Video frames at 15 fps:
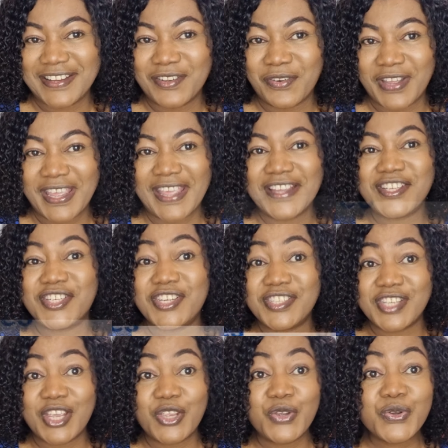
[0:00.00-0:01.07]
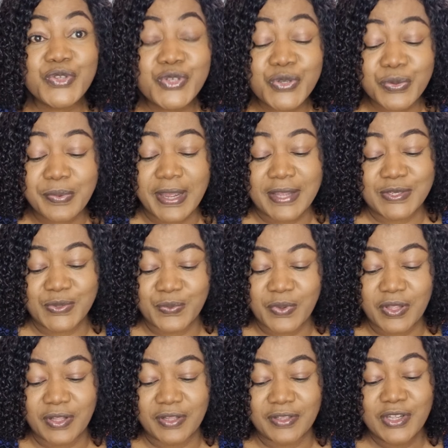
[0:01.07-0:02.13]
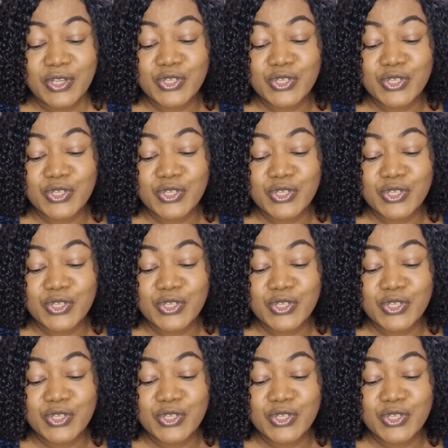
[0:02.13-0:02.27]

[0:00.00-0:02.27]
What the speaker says: Okay, she's a YouTuber as well.